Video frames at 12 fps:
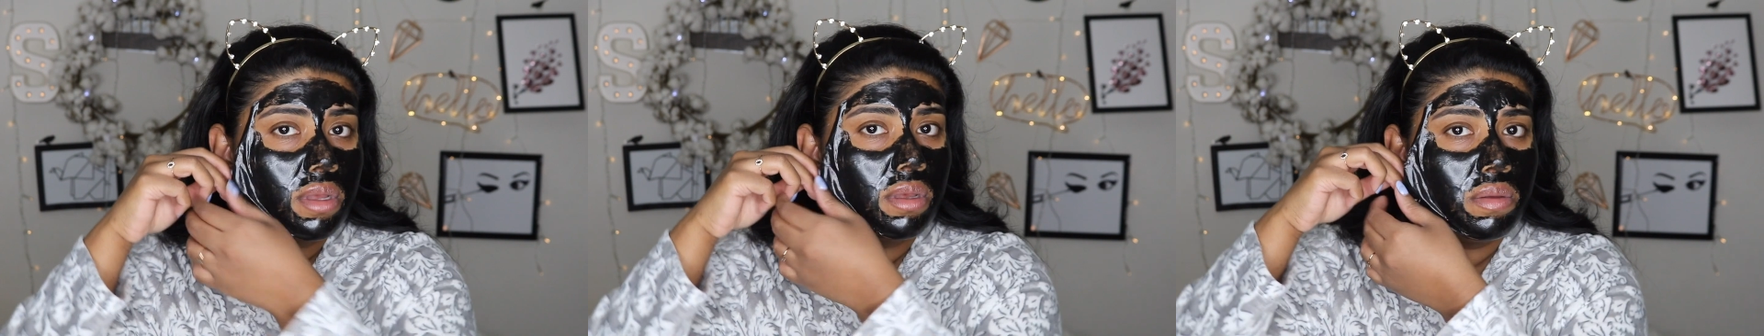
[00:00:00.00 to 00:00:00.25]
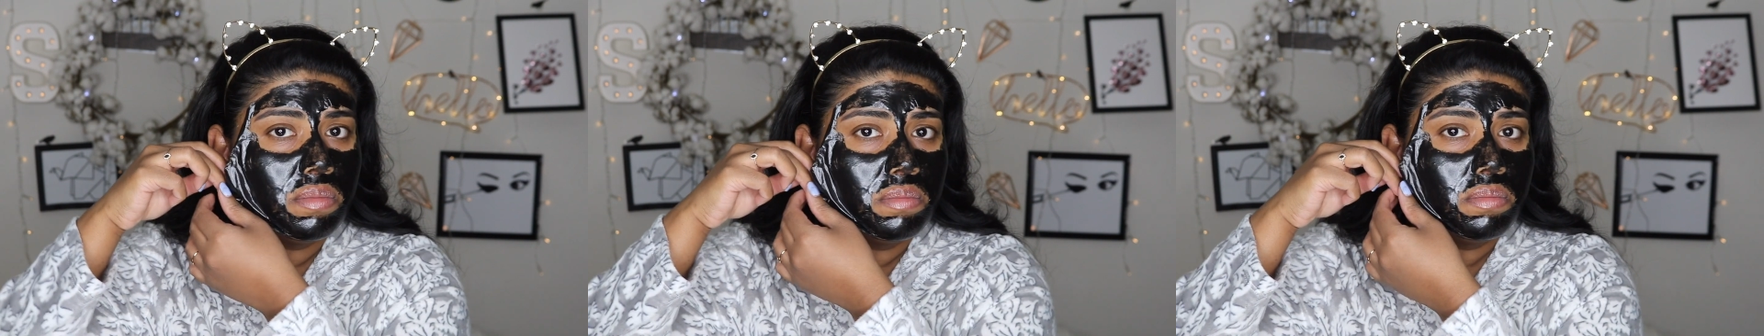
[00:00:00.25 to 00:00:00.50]

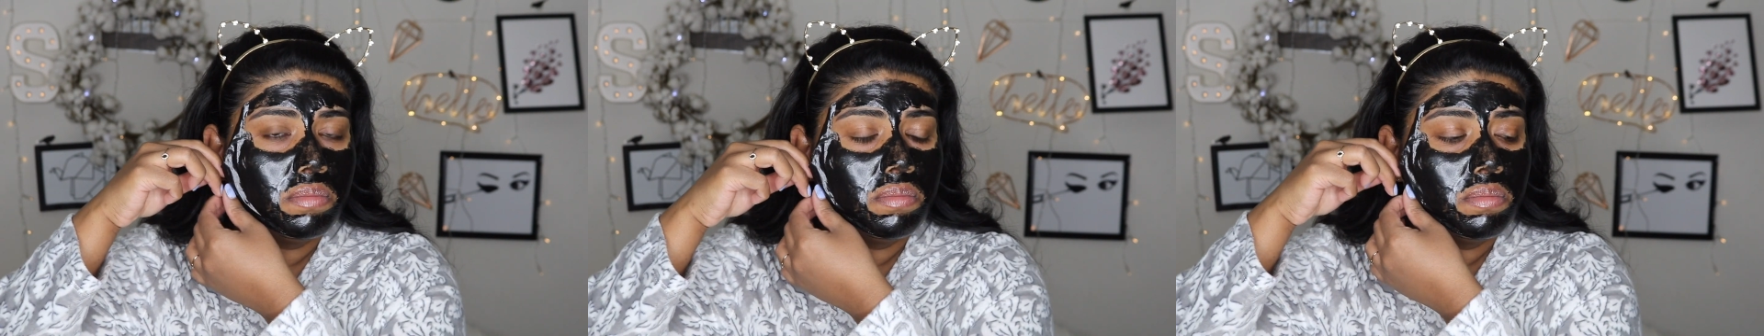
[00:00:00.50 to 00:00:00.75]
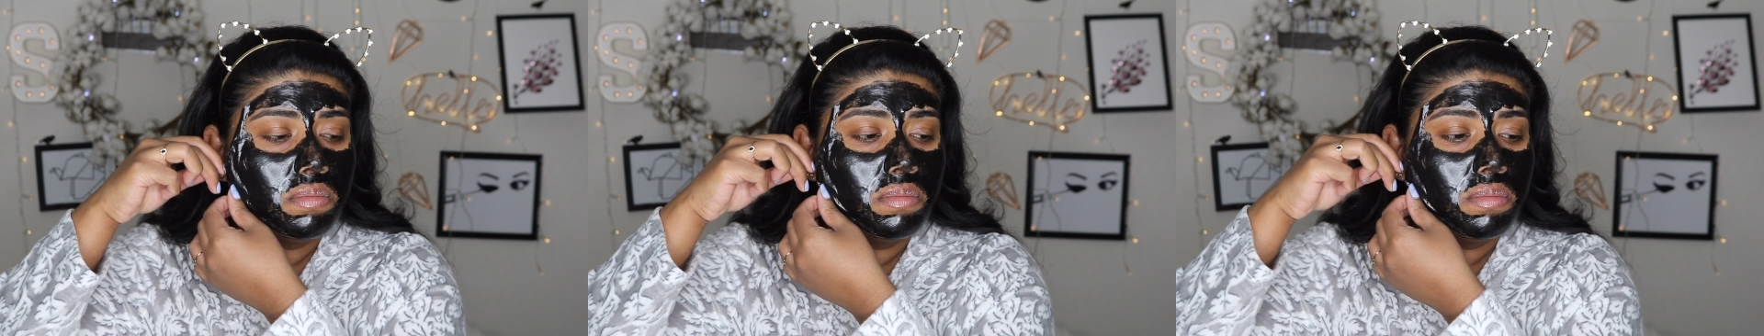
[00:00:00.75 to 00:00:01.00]
Oh.
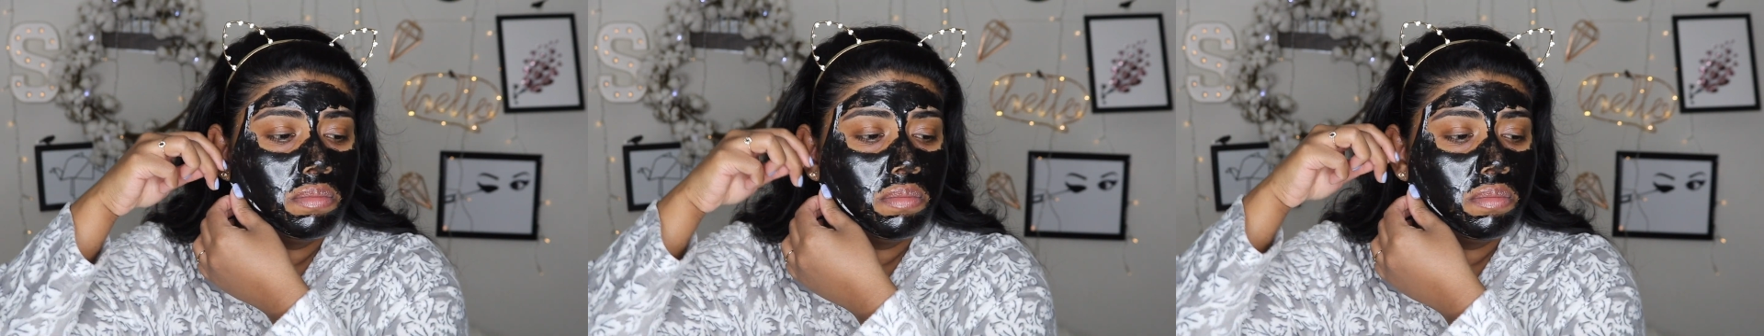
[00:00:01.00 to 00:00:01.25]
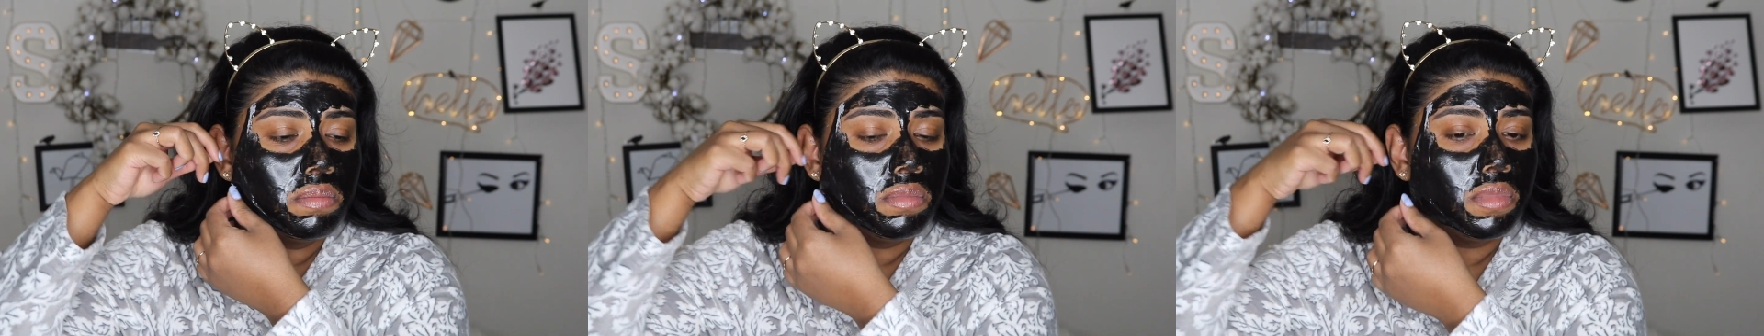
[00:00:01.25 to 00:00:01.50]

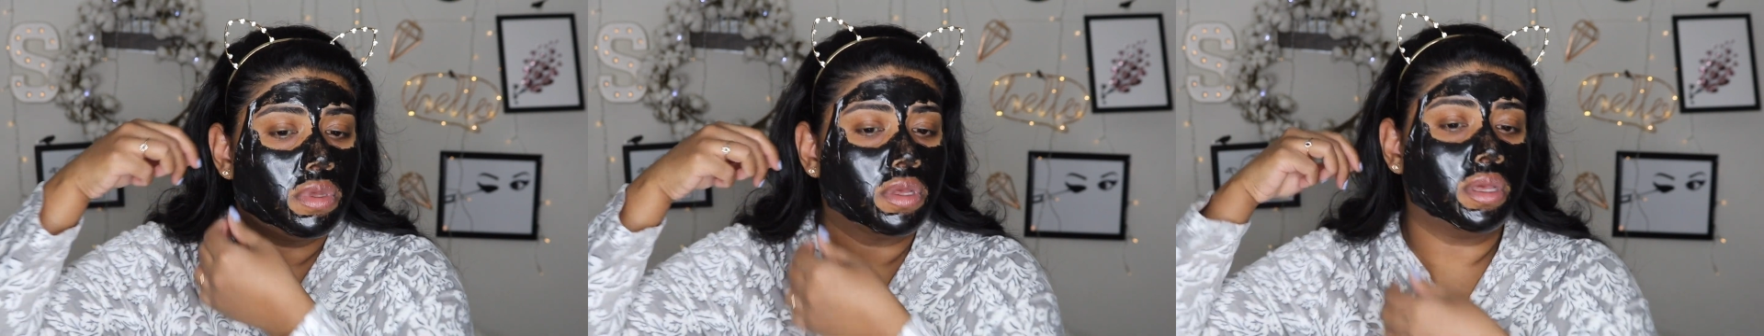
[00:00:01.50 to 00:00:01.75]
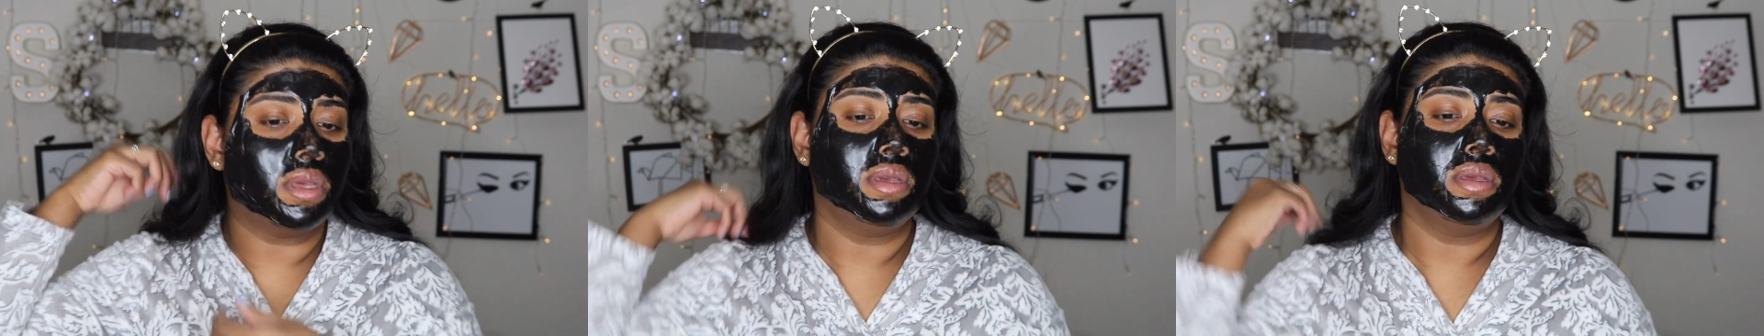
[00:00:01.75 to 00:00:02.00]

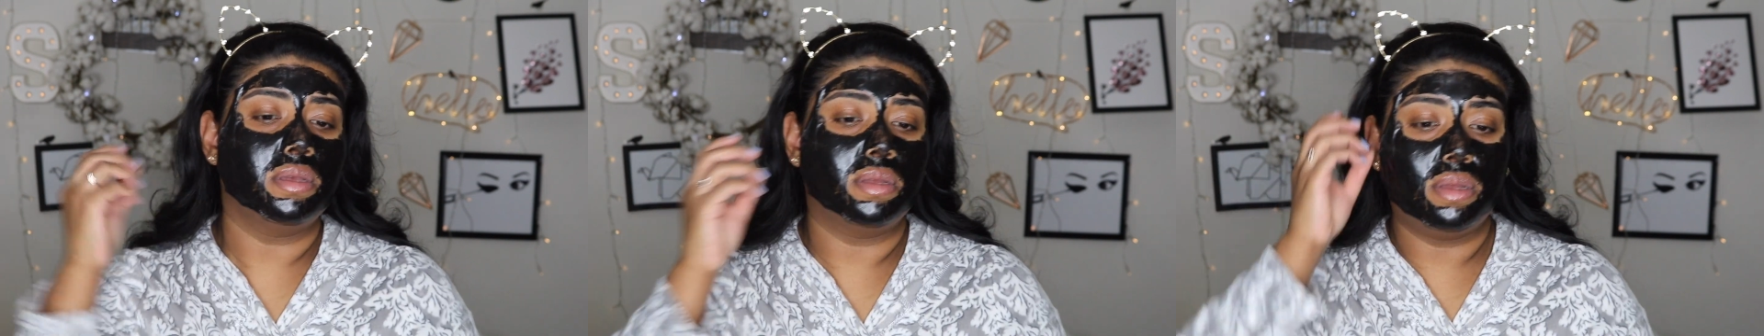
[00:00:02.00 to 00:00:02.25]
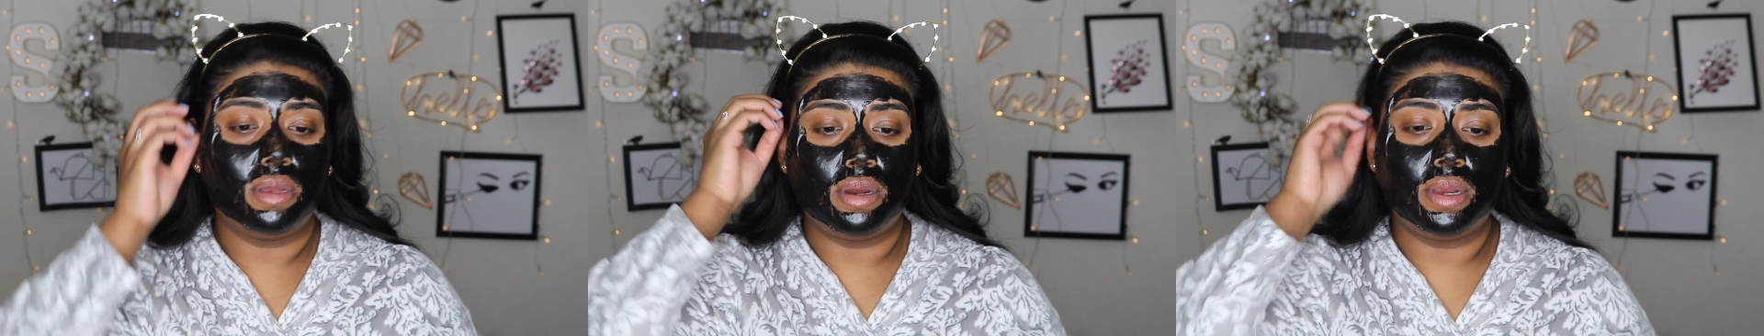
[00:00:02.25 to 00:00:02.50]
Okay.
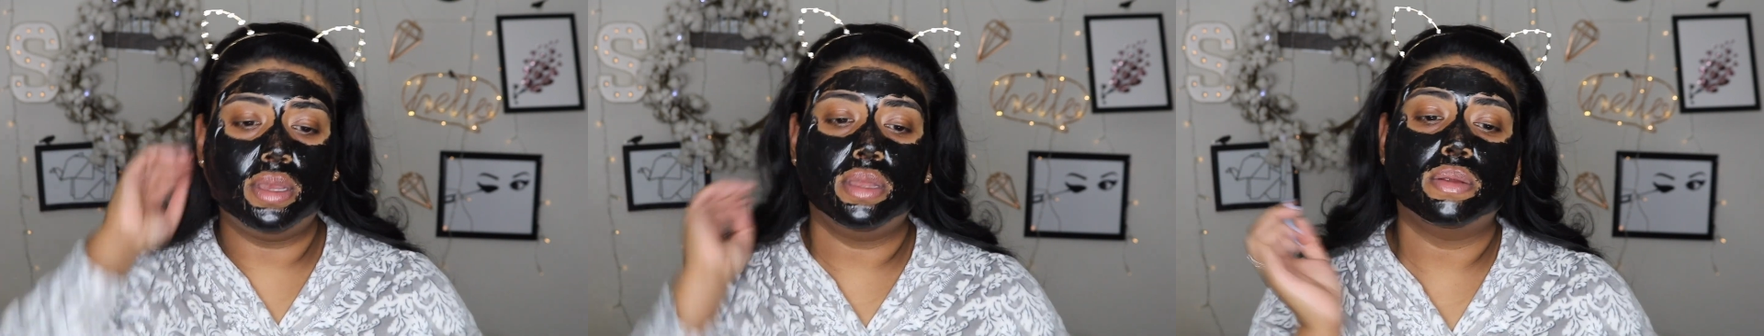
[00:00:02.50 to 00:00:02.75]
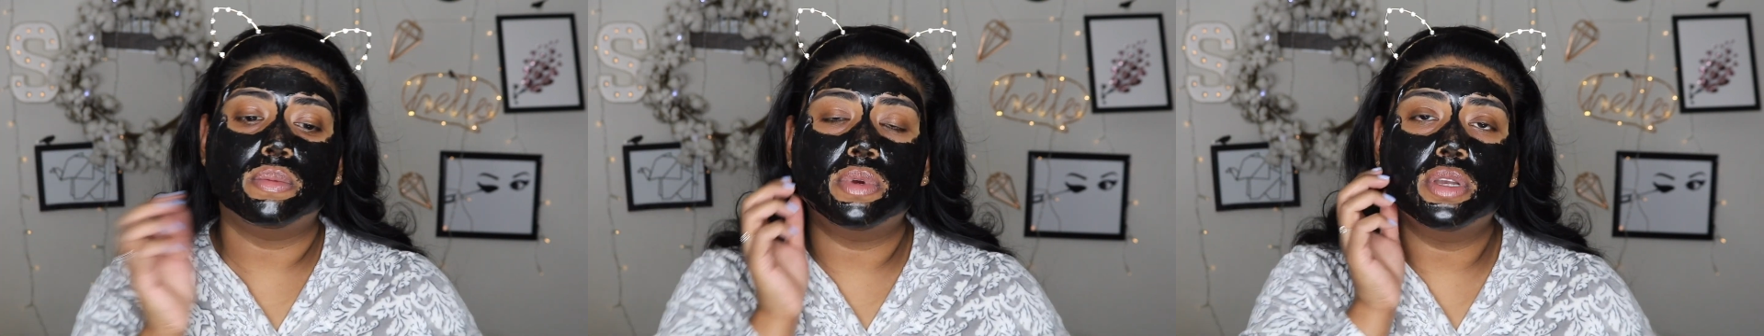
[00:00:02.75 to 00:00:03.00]
All
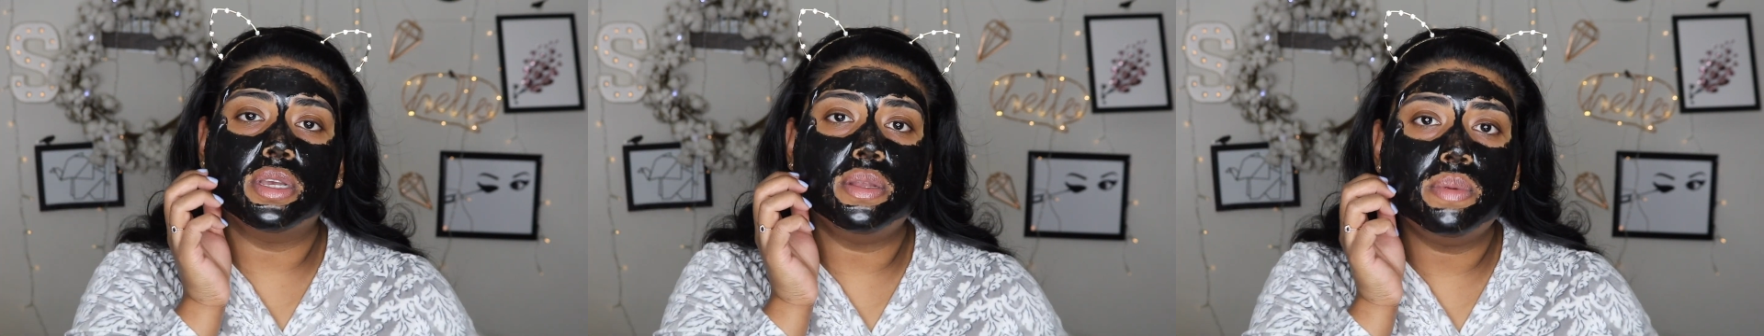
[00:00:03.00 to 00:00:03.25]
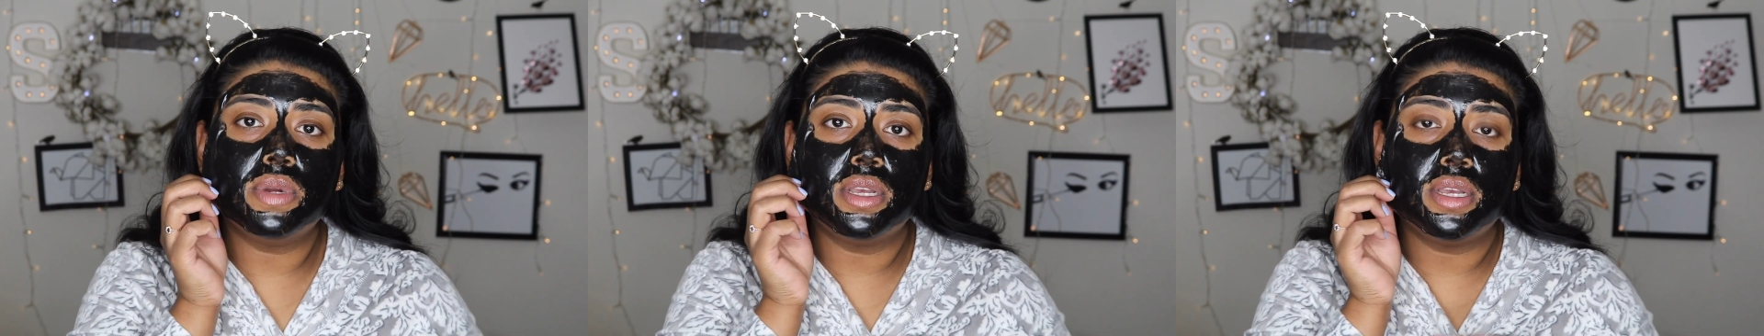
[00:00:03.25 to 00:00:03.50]
right. We're
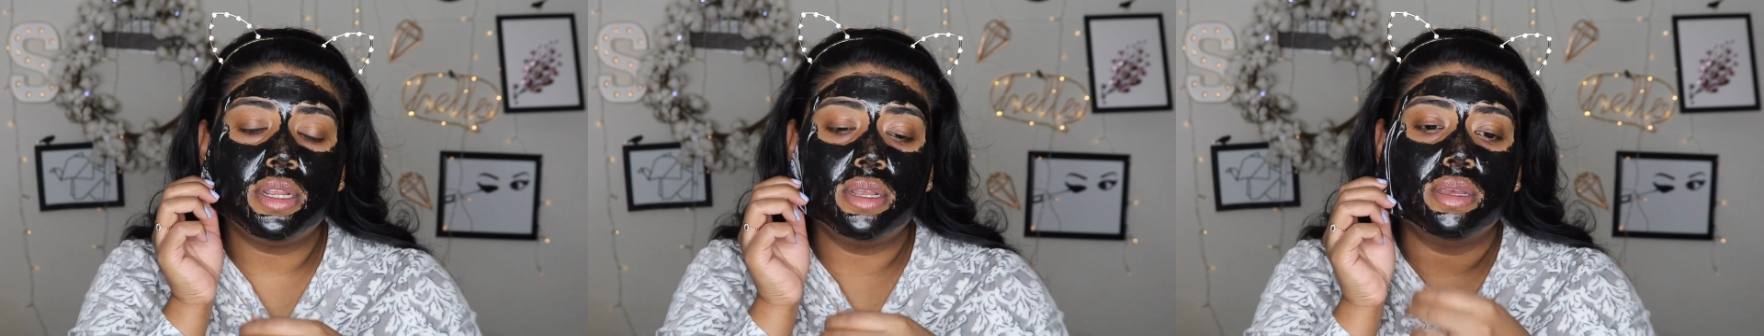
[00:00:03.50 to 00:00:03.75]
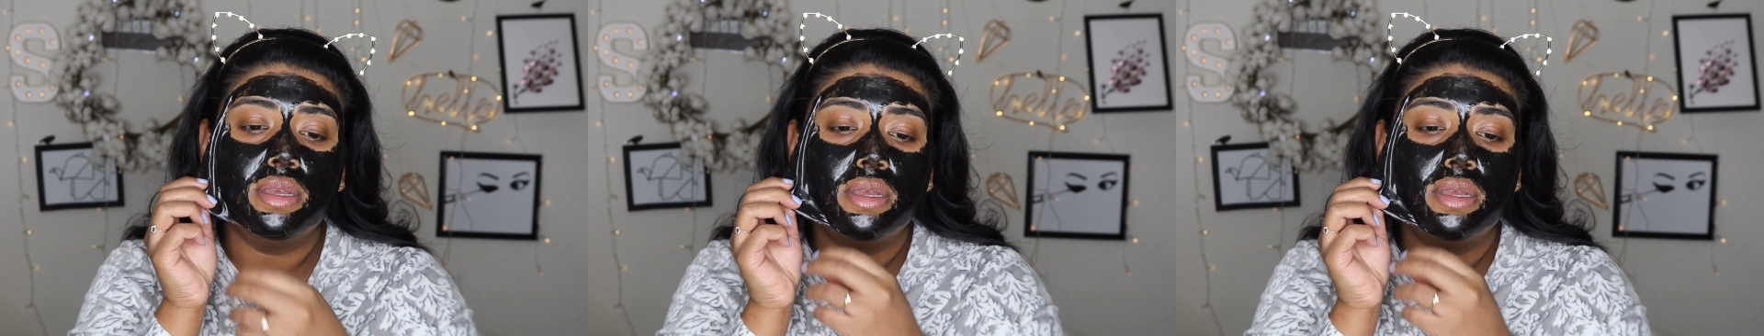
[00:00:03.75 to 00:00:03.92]
good. We're good.